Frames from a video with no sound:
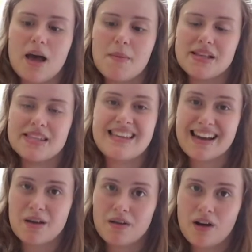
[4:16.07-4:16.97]
It's
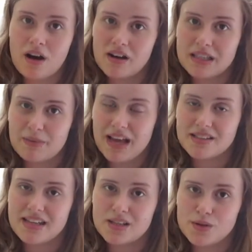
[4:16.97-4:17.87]
thick, hardy
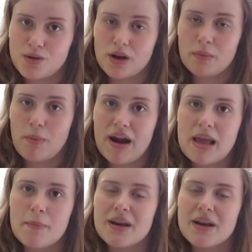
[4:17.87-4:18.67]
plastic, so it's not going to break,